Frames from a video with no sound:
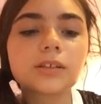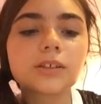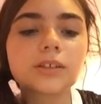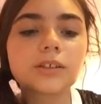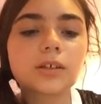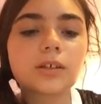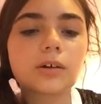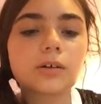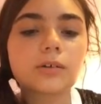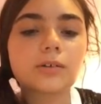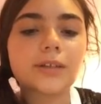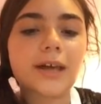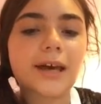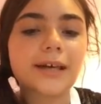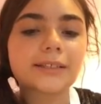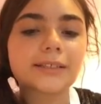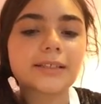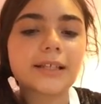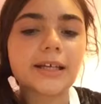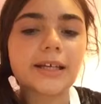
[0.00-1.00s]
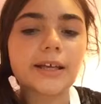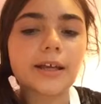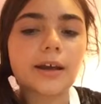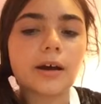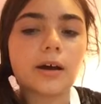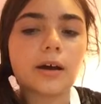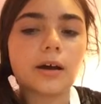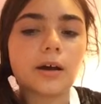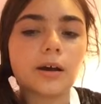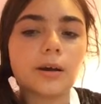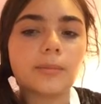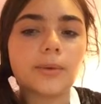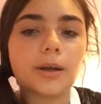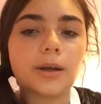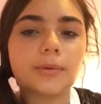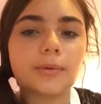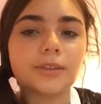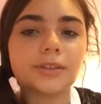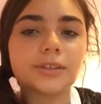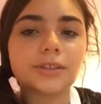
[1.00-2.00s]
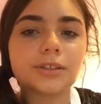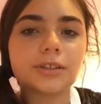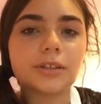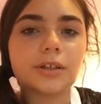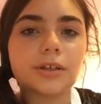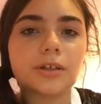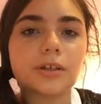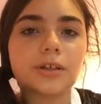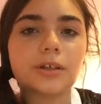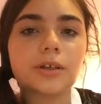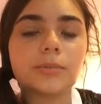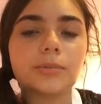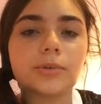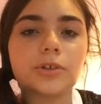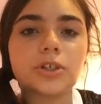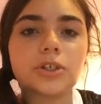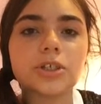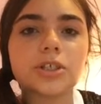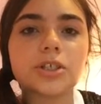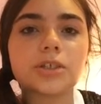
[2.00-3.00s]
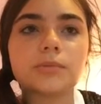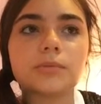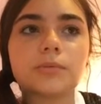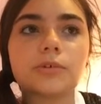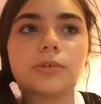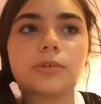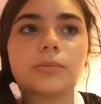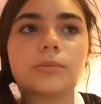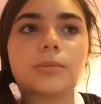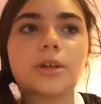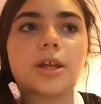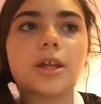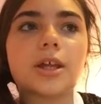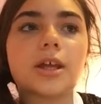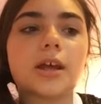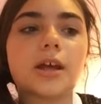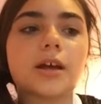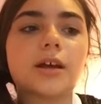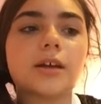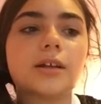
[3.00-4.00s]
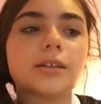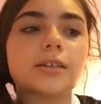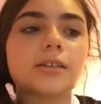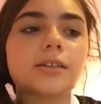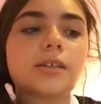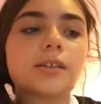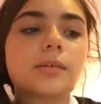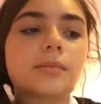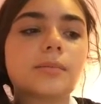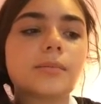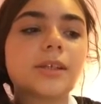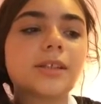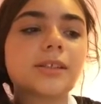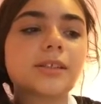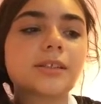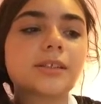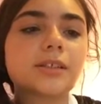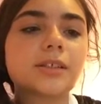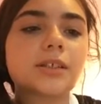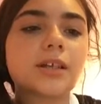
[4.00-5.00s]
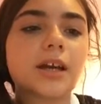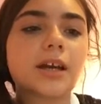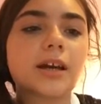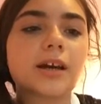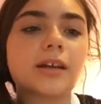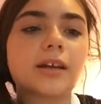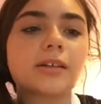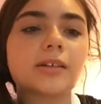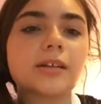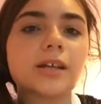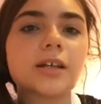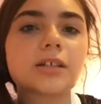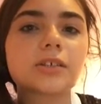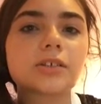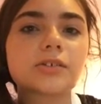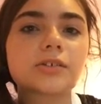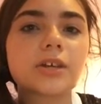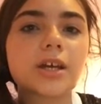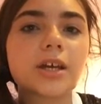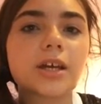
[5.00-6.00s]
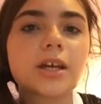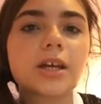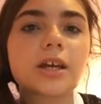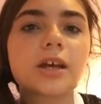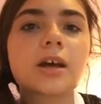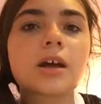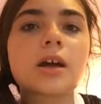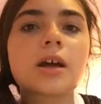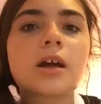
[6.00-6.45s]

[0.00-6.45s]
so last night, um, I went to the emergency room and basically I got an x ray.